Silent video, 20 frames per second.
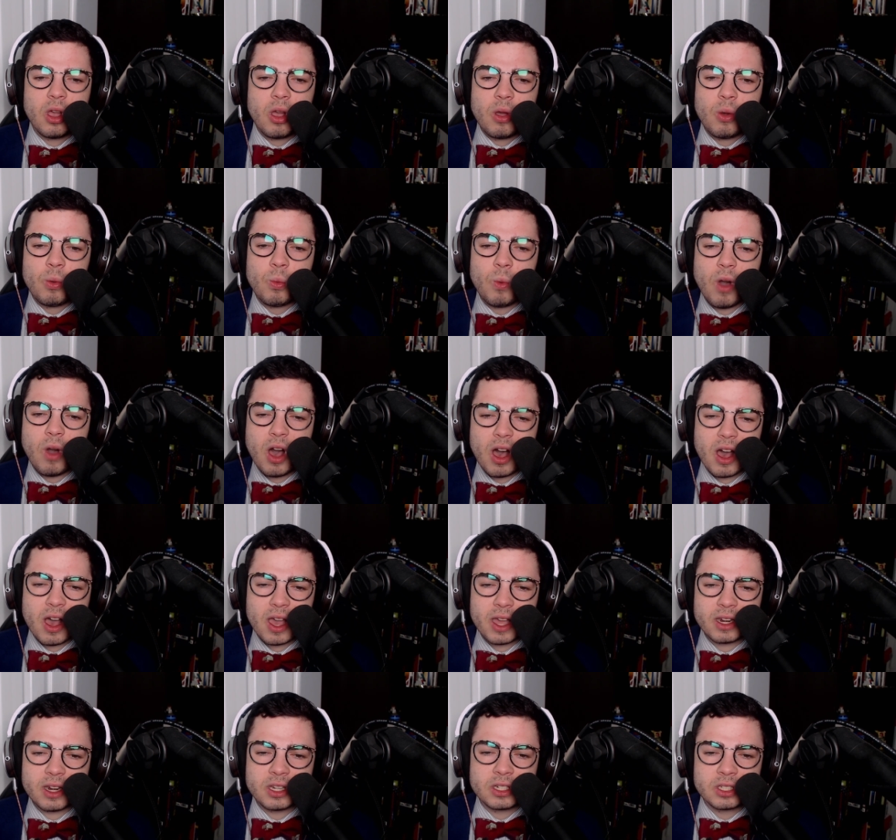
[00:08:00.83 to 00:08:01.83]

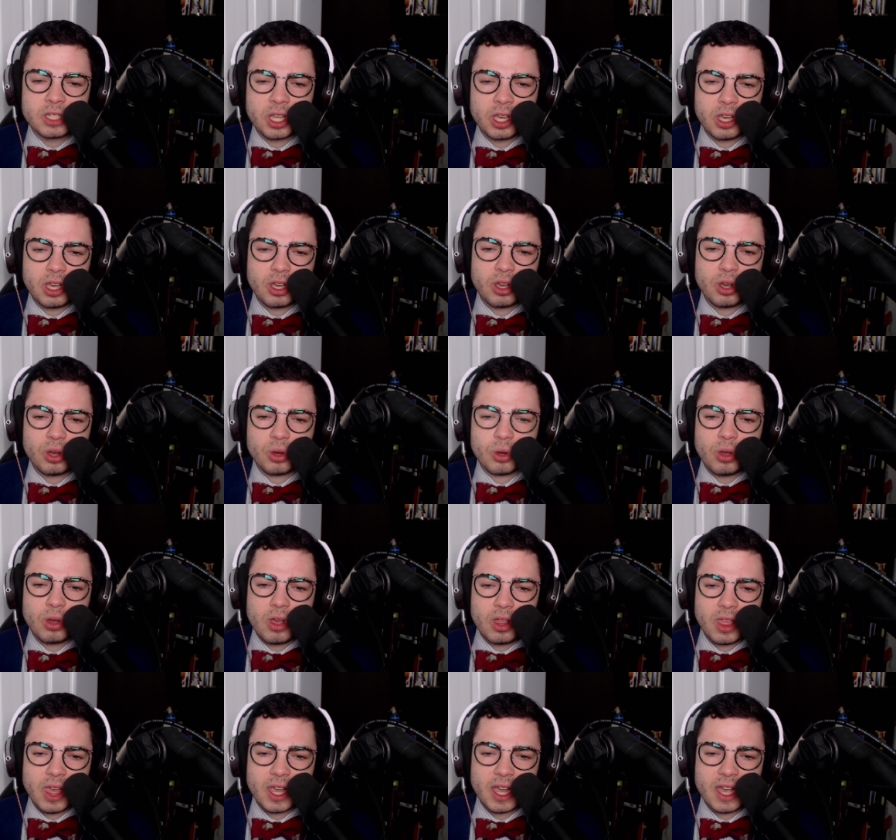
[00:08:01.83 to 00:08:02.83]
1, 2.
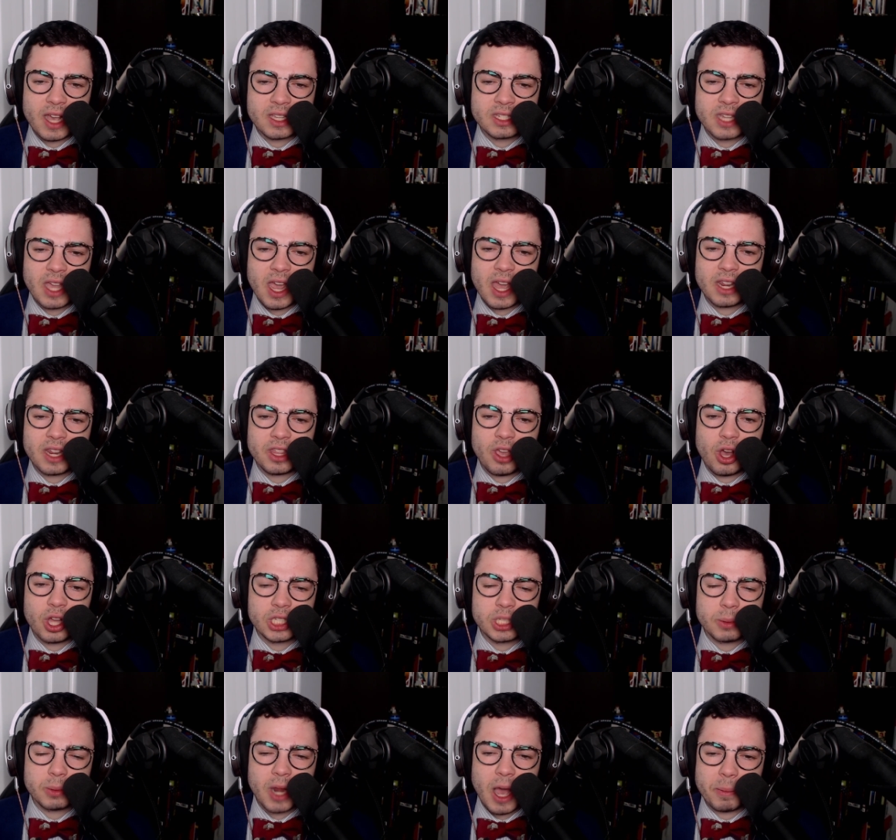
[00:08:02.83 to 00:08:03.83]
Like I said, the
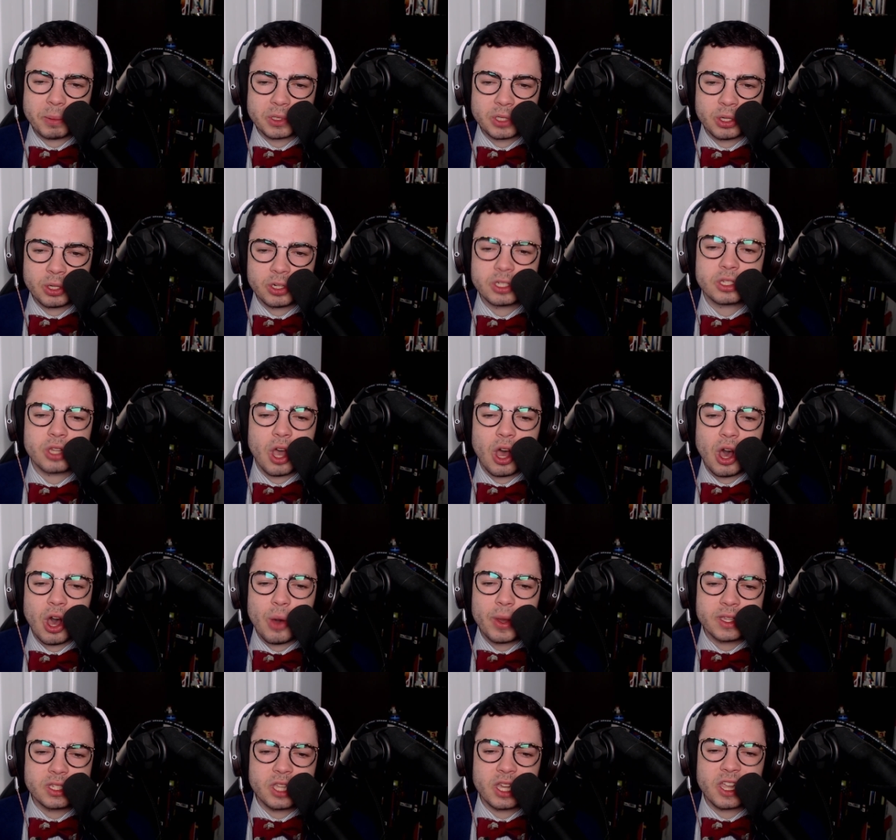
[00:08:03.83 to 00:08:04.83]
ultimate opportunist
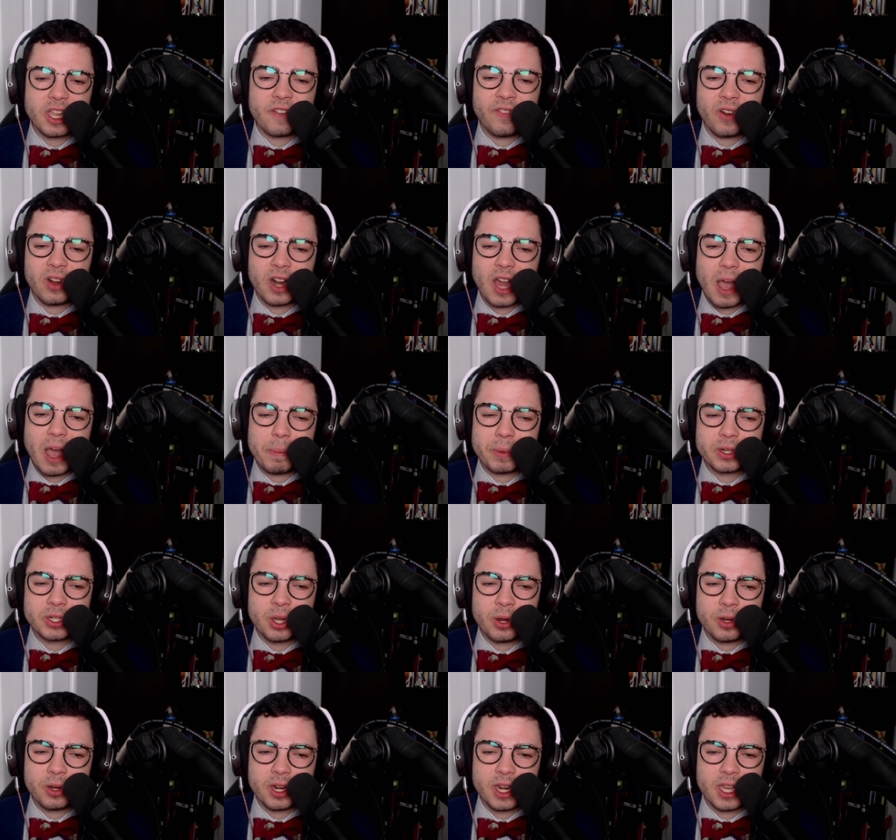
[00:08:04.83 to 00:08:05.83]
always looking for an
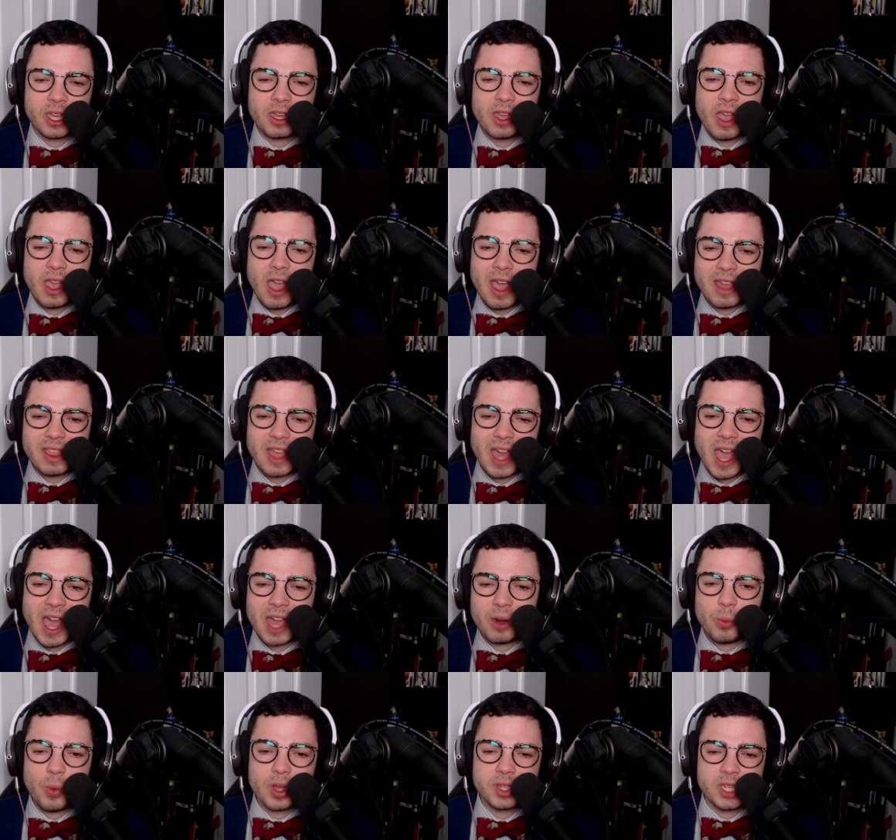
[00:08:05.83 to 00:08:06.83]
opportunity. And
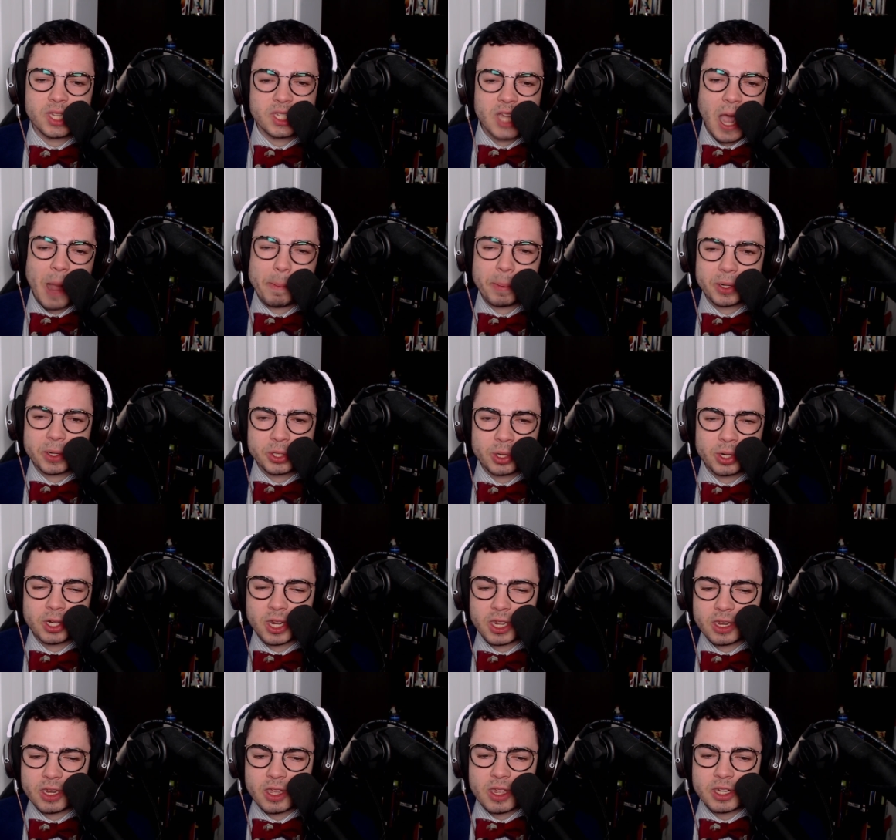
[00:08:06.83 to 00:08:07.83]
that was his
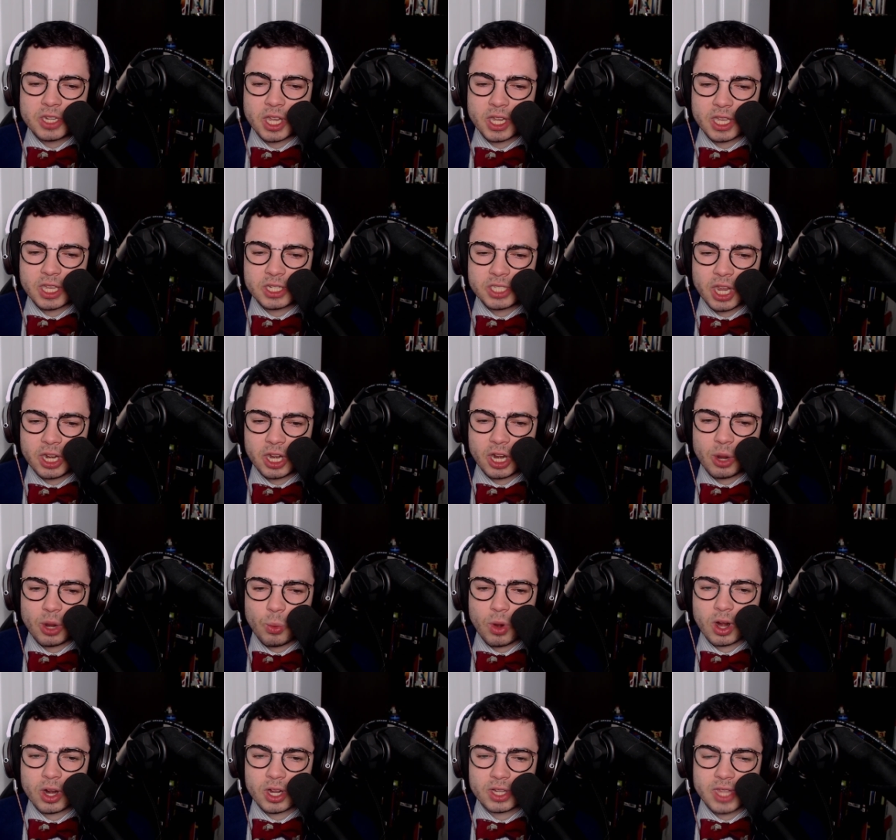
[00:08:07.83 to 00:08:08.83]
opportunity to continue to
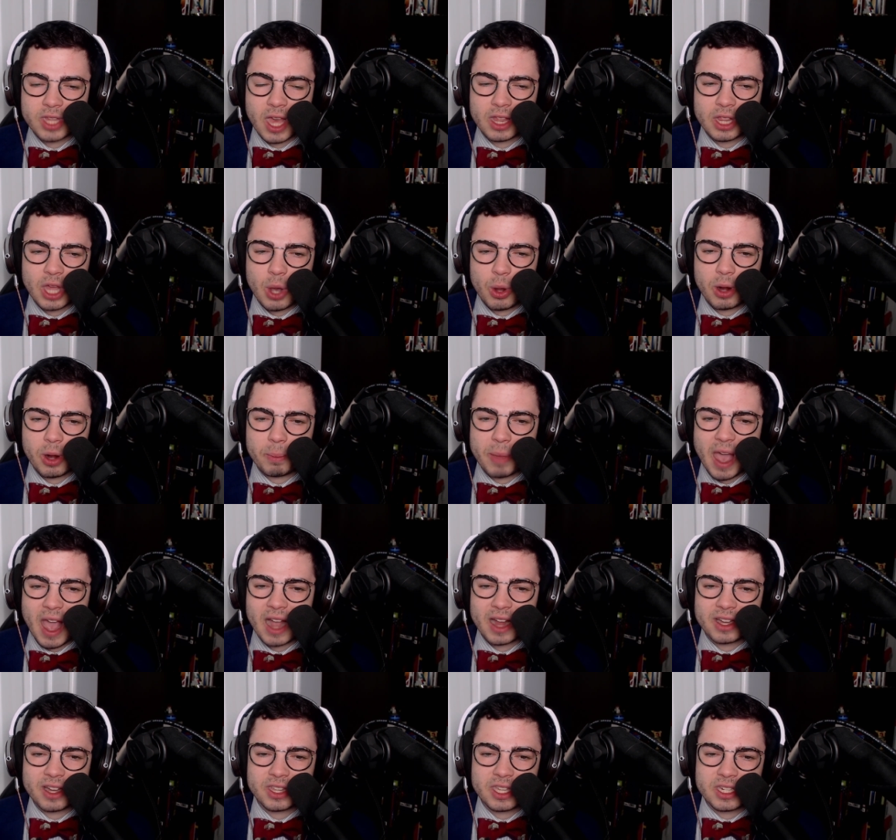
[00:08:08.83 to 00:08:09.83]
work on that lower
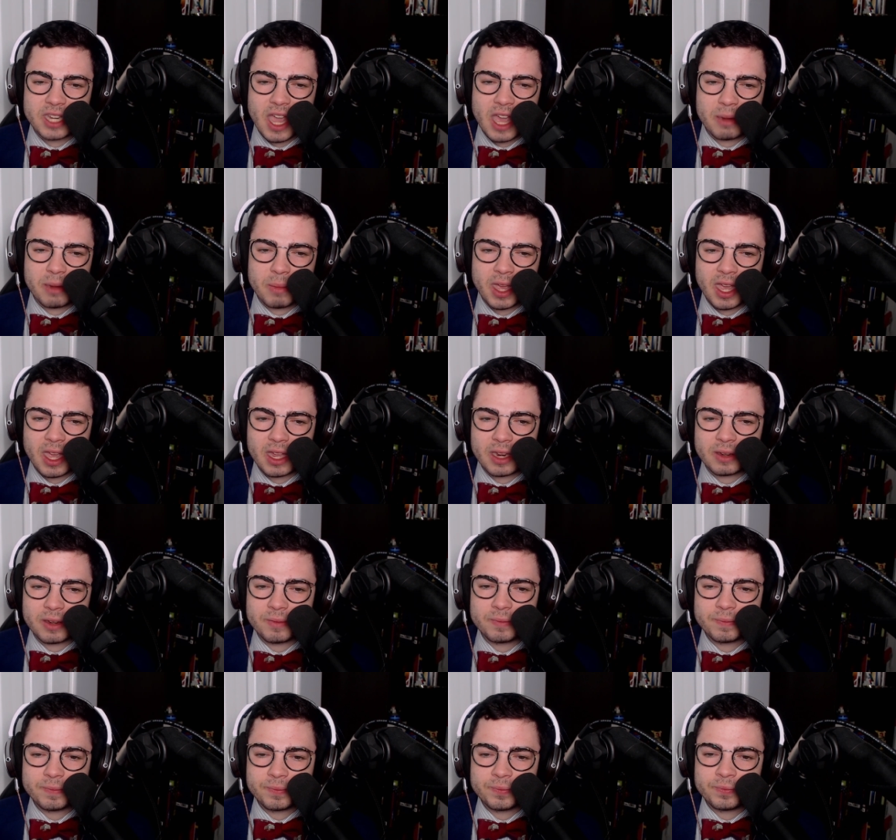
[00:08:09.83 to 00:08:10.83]
back of the dead man.
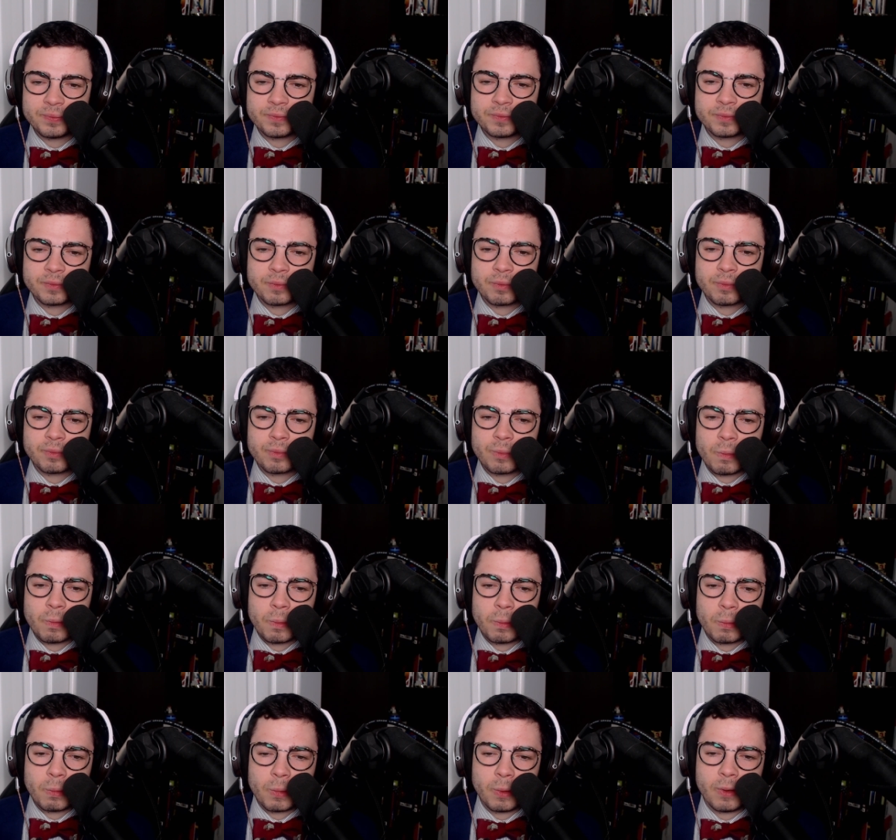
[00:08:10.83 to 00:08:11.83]

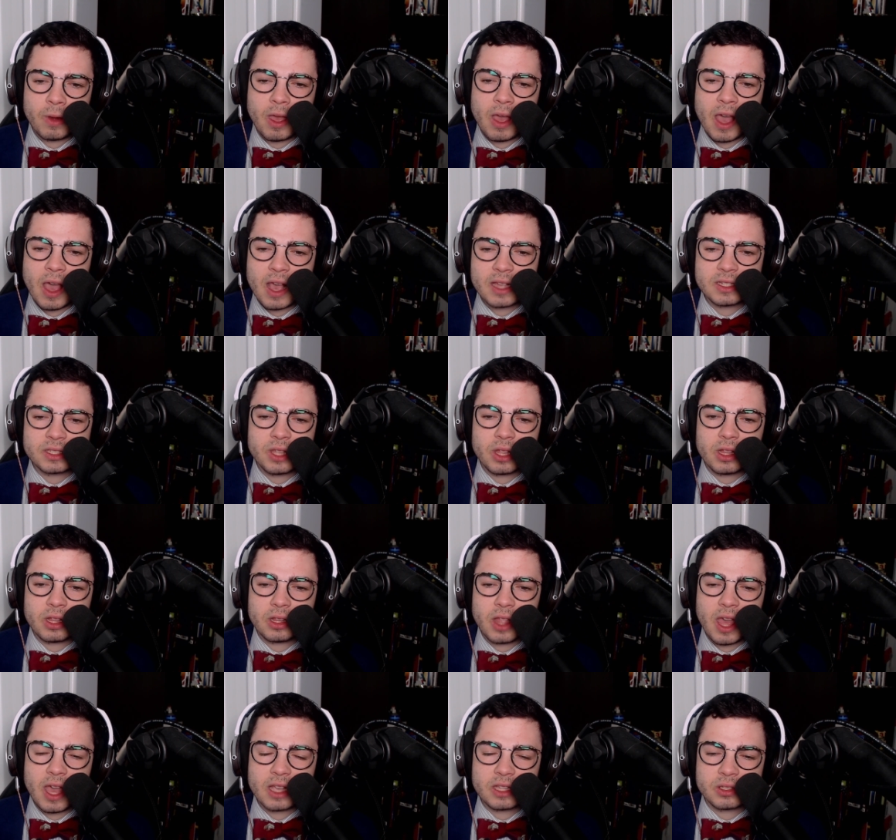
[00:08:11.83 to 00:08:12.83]
And now has the
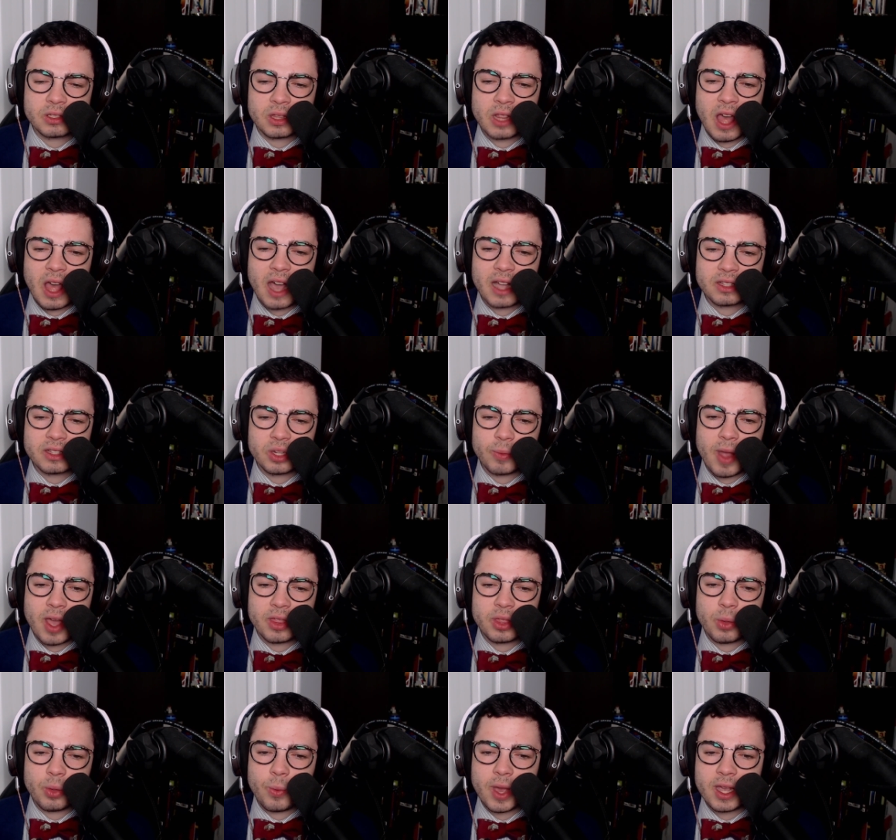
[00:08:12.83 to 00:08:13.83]
legs locked around
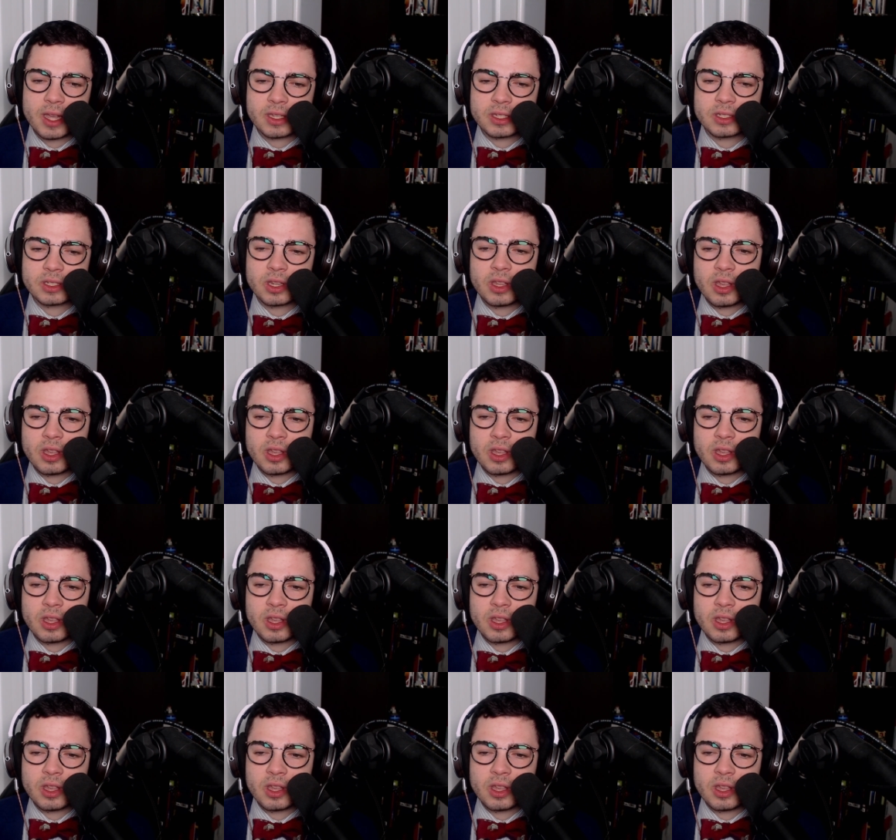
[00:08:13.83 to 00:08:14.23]
the waist